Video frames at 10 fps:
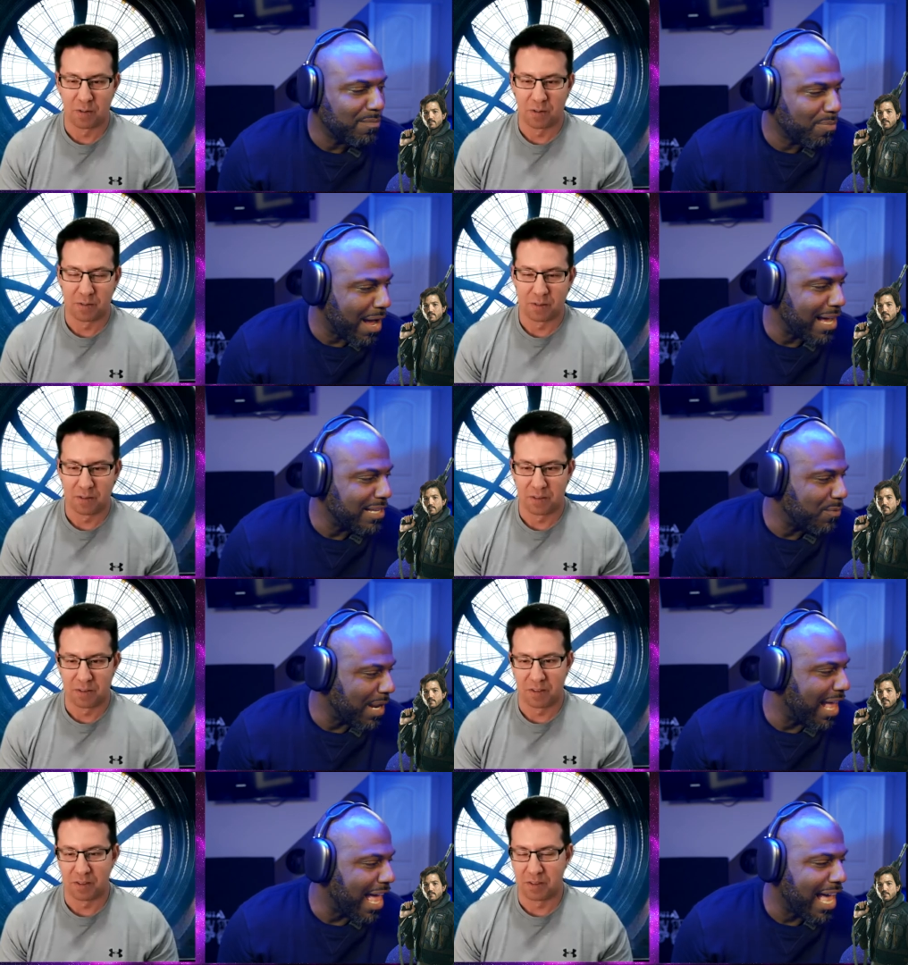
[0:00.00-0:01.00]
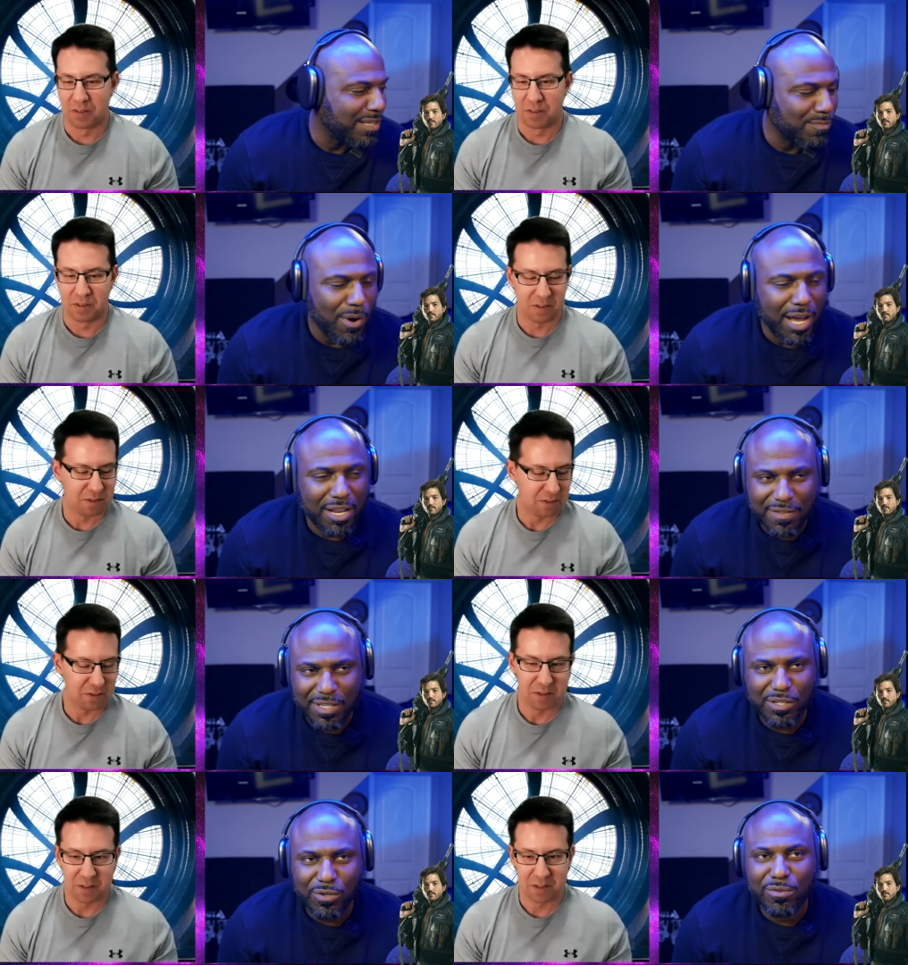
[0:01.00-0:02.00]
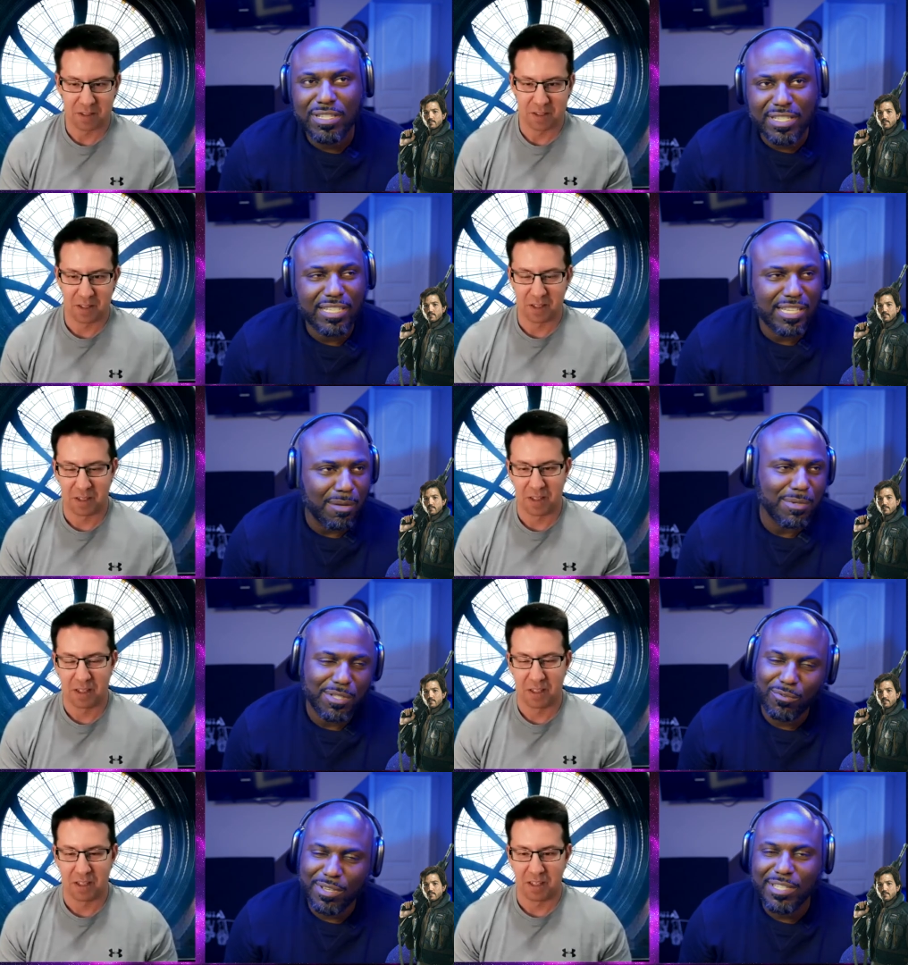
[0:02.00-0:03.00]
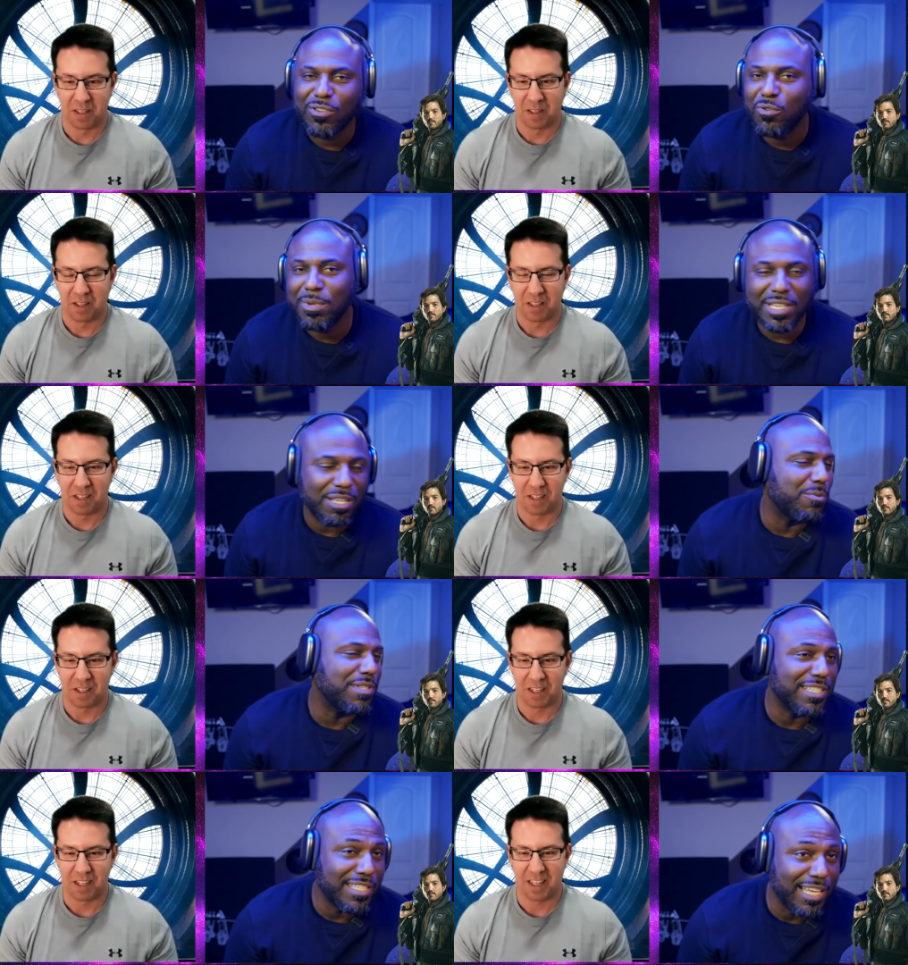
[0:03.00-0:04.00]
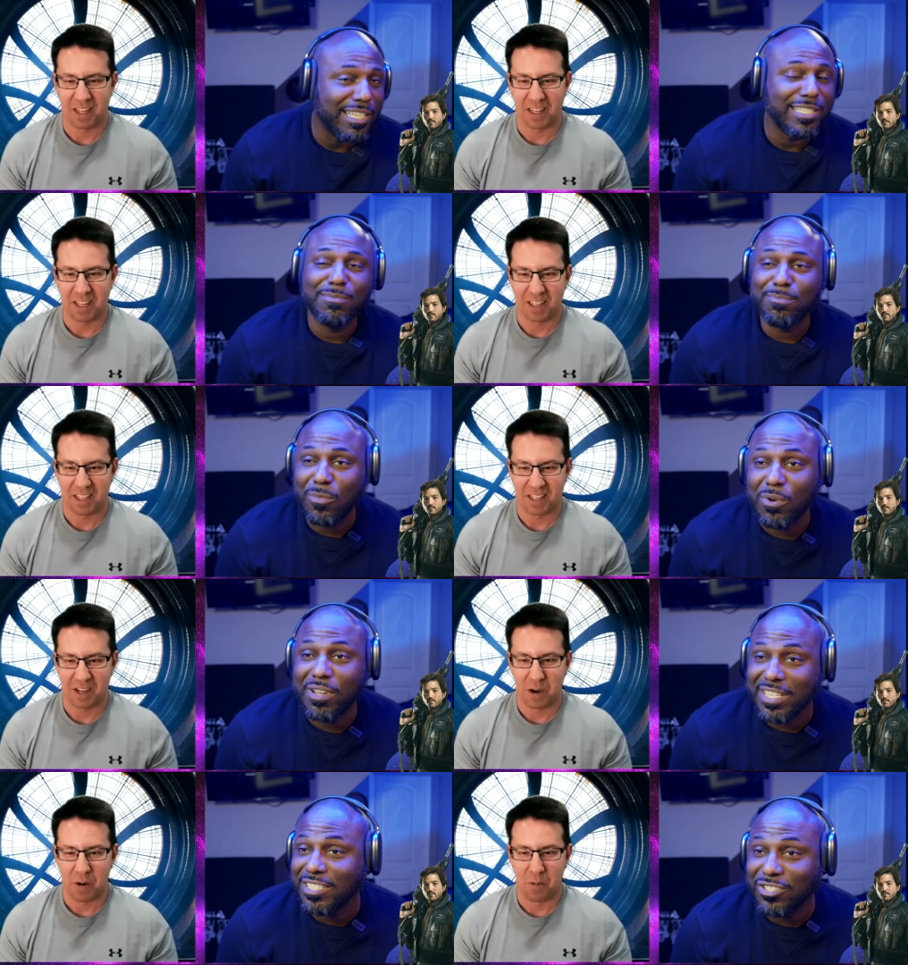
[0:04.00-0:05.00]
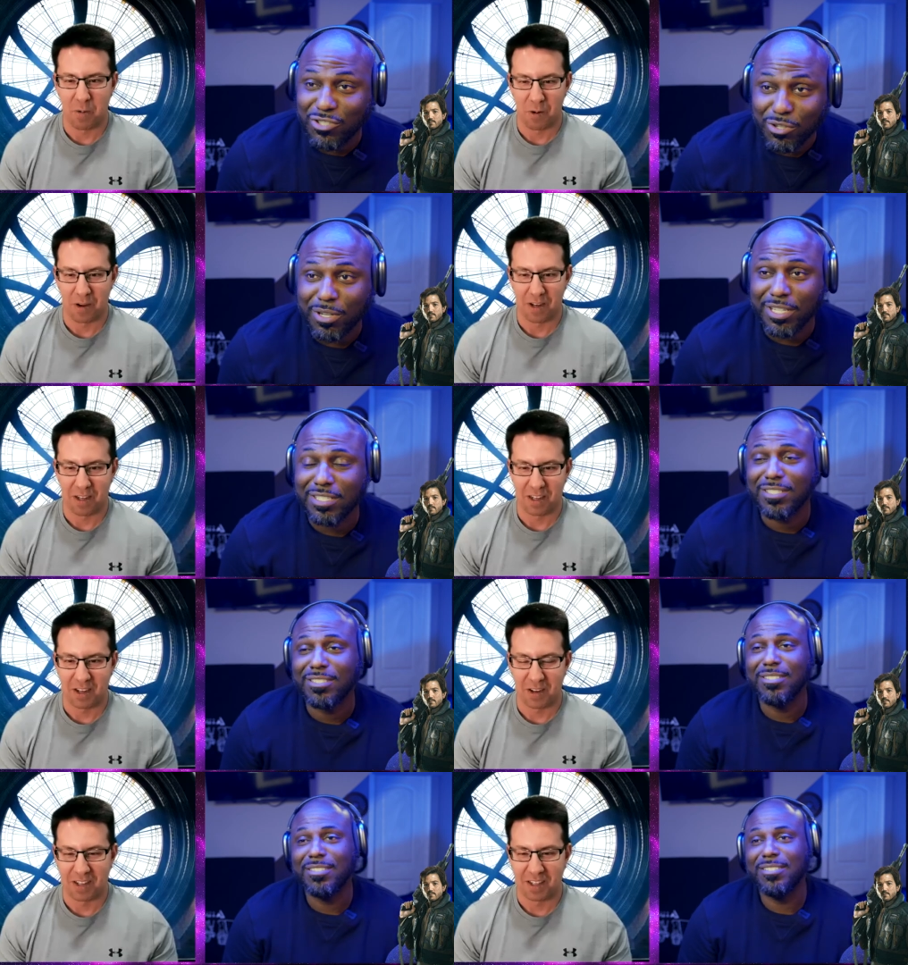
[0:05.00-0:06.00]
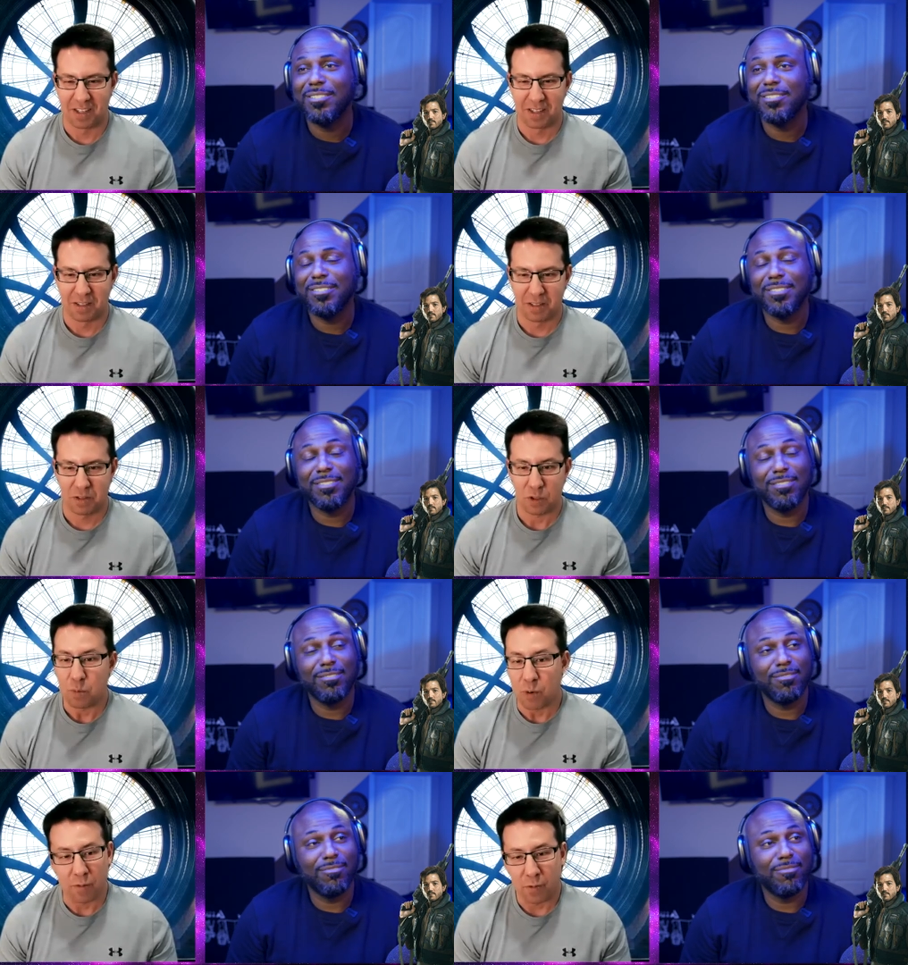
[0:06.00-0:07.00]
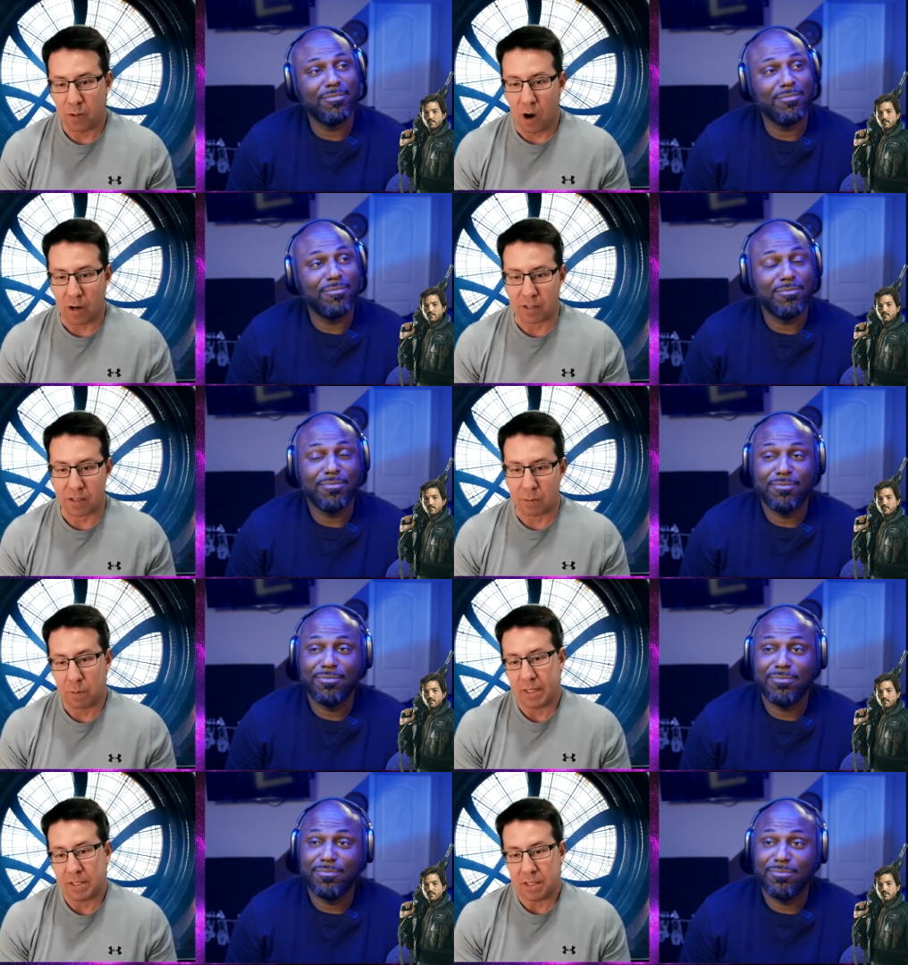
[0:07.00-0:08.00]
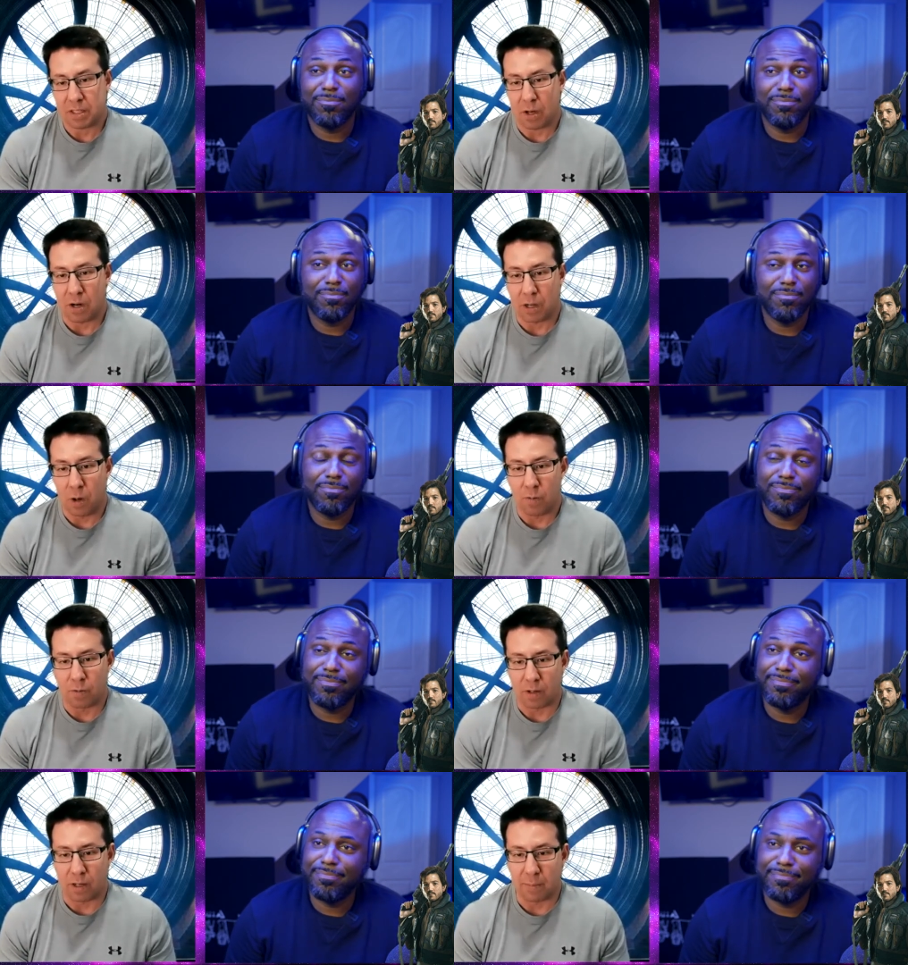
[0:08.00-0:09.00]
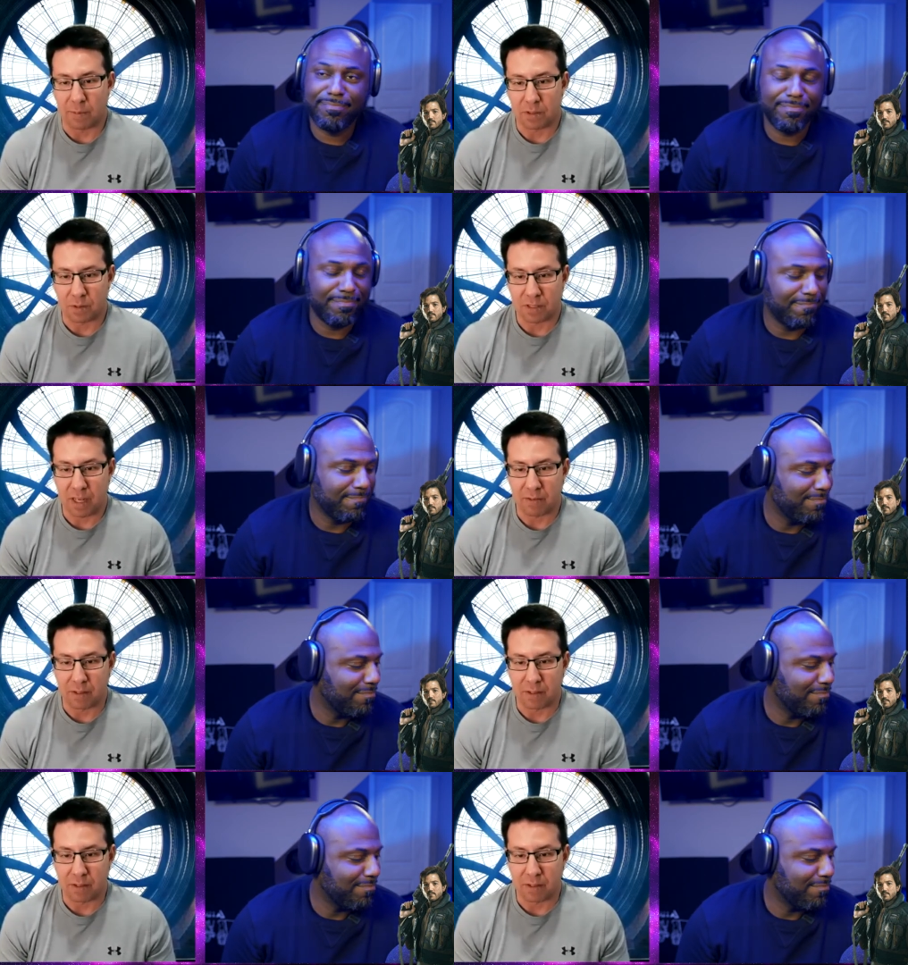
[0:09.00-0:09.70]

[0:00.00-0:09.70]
Speaker 1: surprise, when I asked Brian if this is only six episodes, he told me it was
Speaker 2: six more of these joints two more full arcs. Like we're basically starting over in episode seven